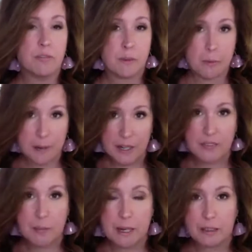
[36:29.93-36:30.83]
from the minute
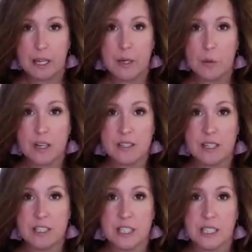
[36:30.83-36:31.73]
that my client walks in
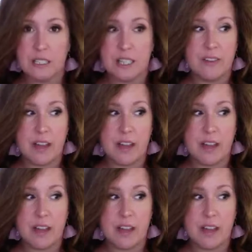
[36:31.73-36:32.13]
until they leave,